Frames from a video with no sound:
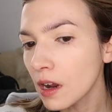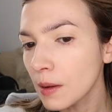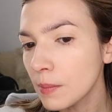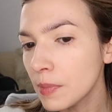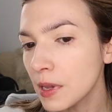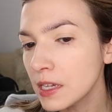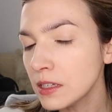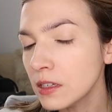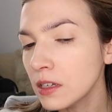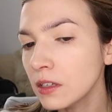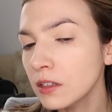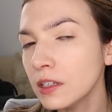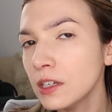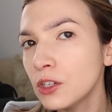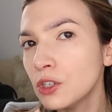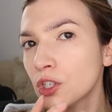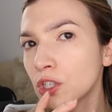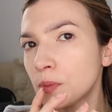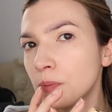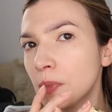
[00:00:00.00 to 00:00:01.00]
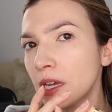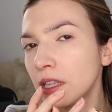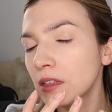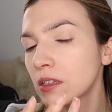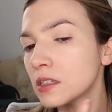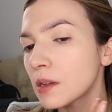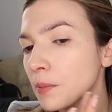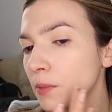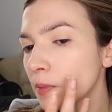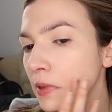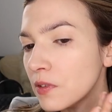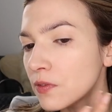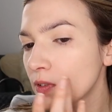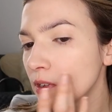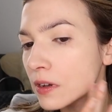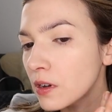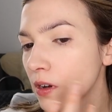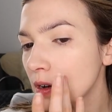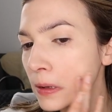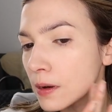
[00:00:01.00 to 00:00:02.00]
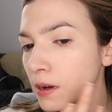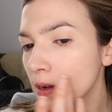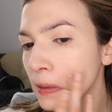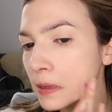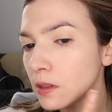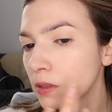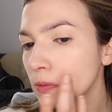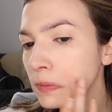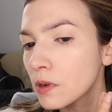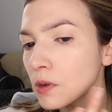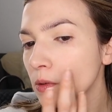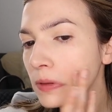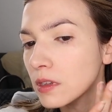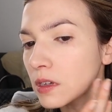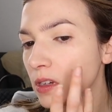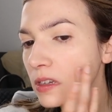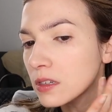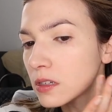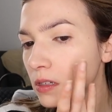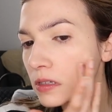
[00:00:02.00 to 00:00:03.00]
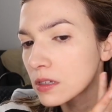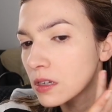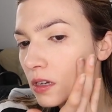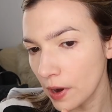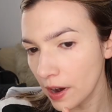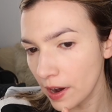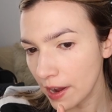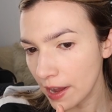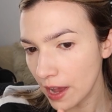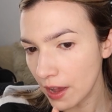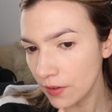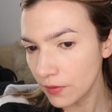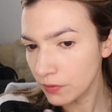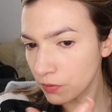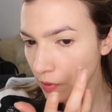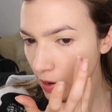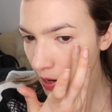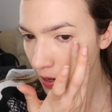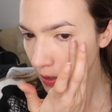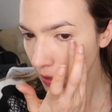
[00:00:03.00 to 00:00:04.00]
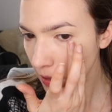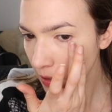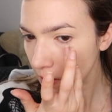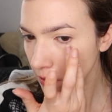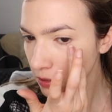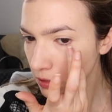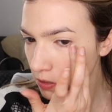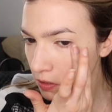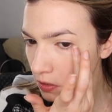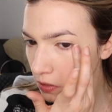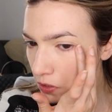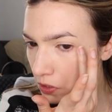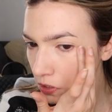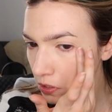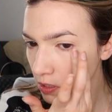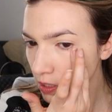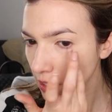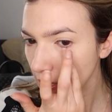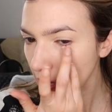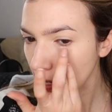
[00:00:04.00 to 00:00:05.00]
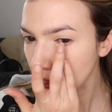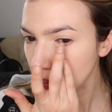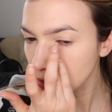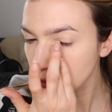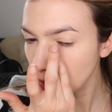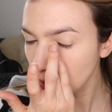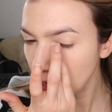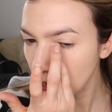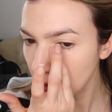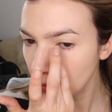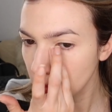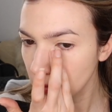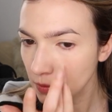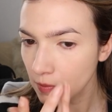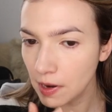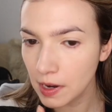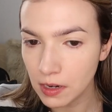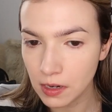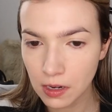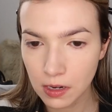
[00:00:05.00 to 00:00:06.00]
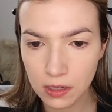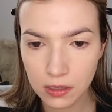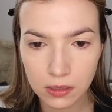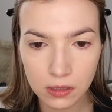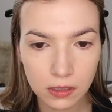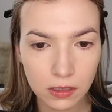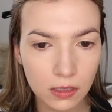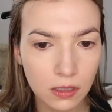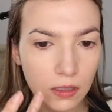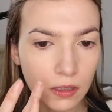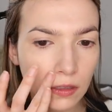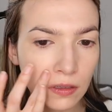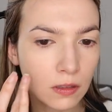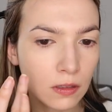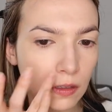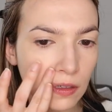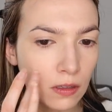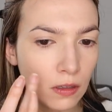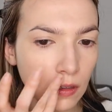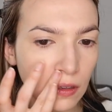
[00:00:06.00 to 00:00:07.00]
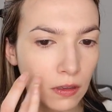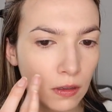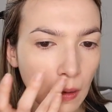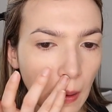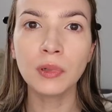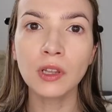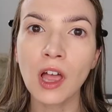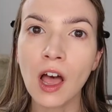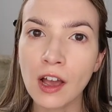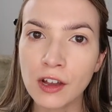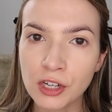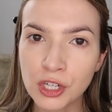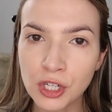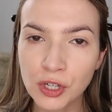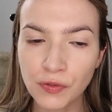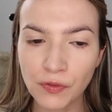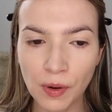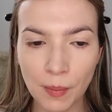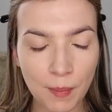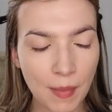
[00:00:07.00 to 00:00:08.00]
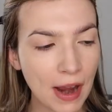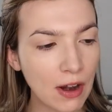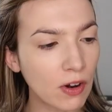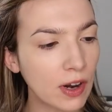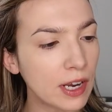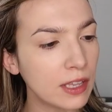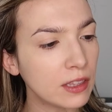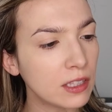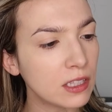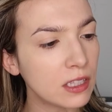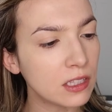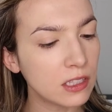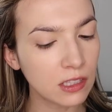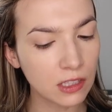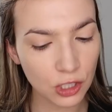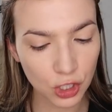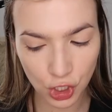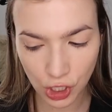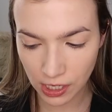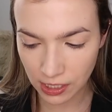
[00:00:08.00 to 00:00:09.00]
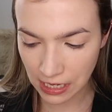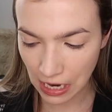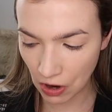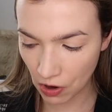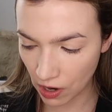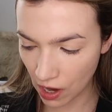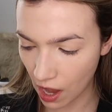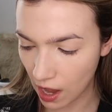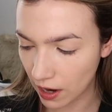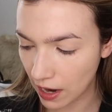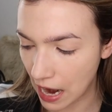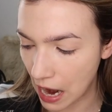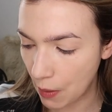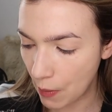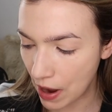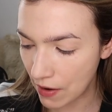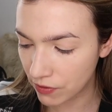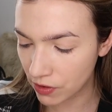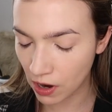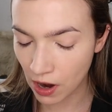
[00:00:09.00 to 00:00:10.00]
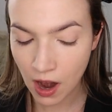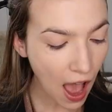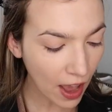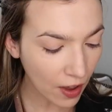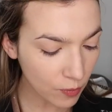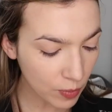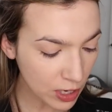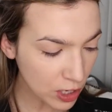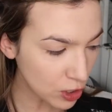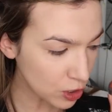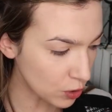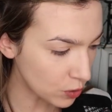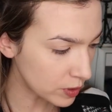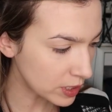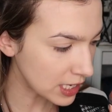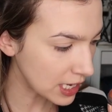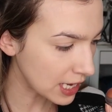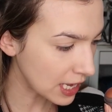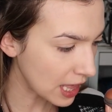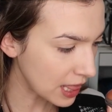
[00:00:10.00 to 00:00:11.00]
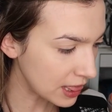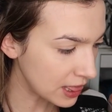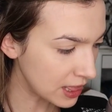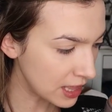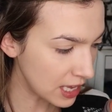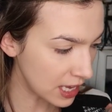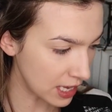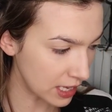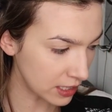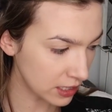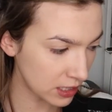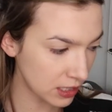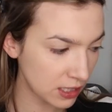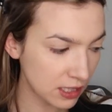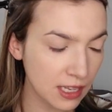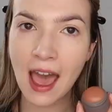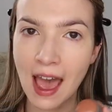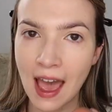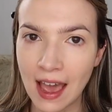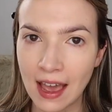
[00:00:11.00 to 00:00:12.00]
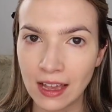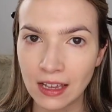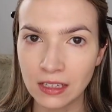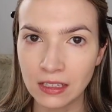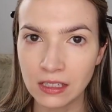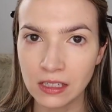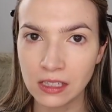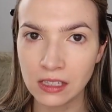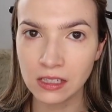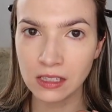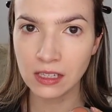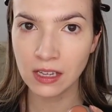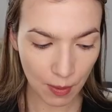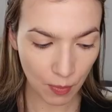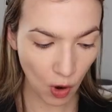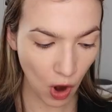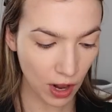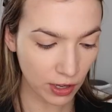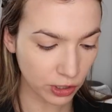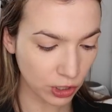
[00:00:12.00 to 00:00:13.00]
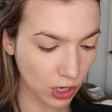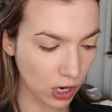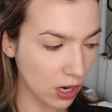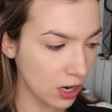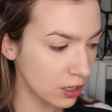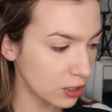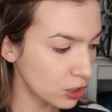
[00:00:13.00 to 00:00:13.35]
I basically just pick this up with my finger and throw this where I have redness, just to cancel out the redness. Blush from Merit. This is in the shade Terracotta. However, I've been using this as a bronzer.